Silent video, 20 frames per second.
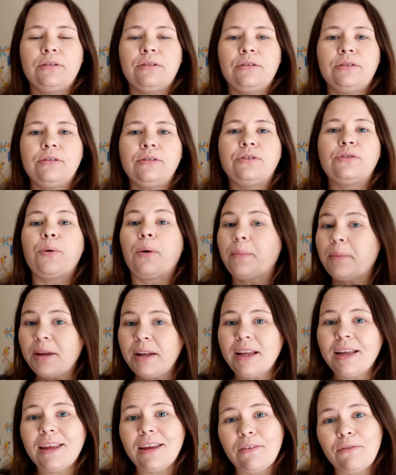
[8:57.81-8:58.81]
So I'm going
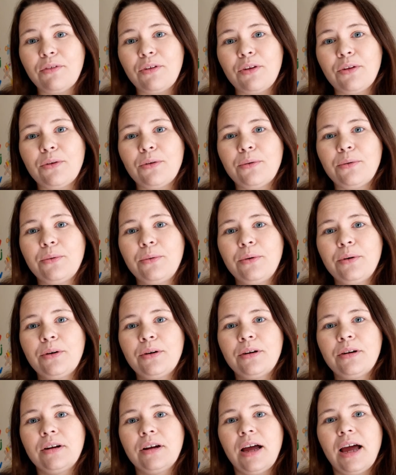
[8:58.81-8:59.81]
to give you
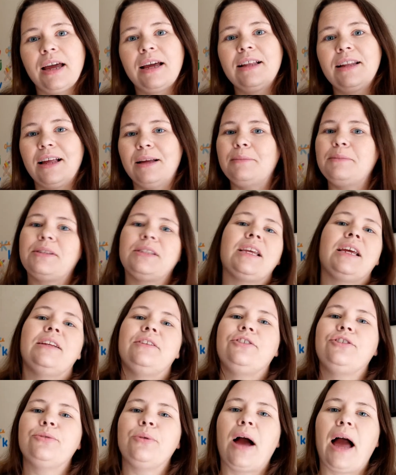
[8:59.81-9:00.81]
a glimpse
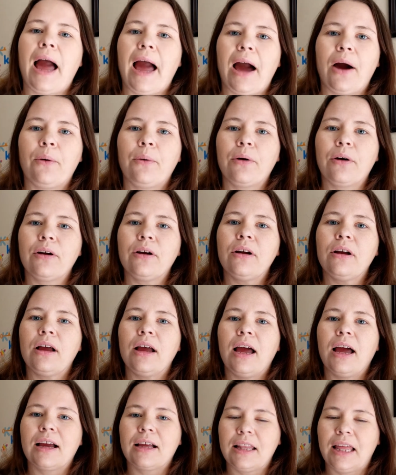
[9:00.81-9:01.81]
into our
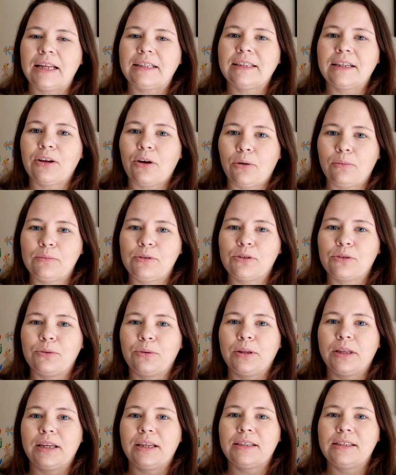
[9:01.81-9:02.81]
eclectic
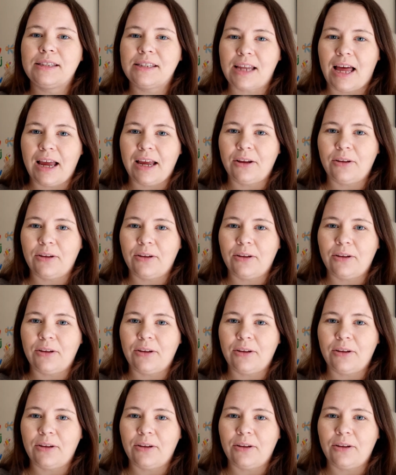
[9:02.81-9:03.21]
homeschooling style.